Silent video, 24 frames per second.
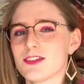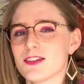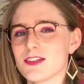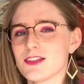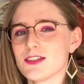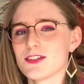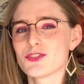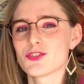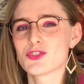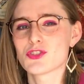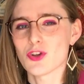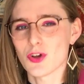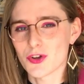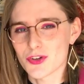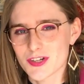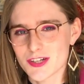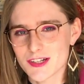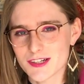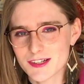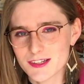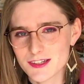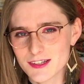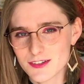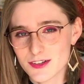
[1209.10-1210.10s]
The
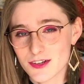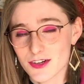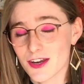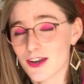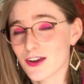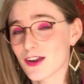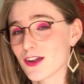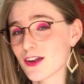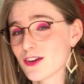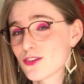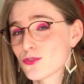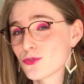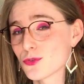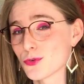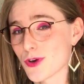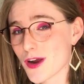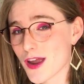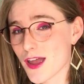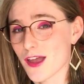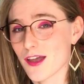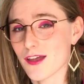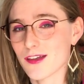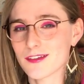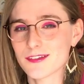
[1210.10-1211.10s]
exotic and
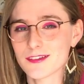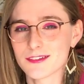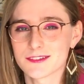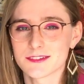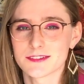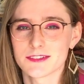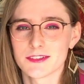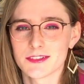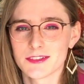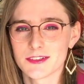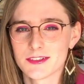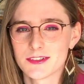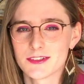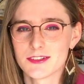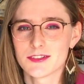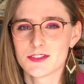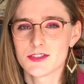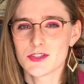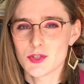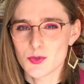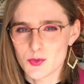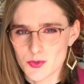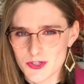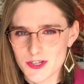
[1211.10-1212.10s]
rare
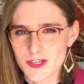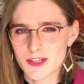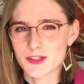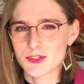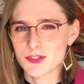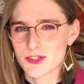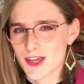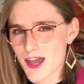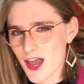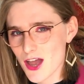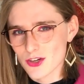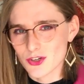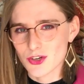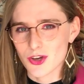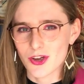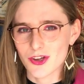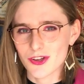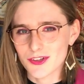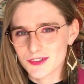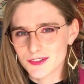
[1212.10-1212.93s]
New Zealand catgirl.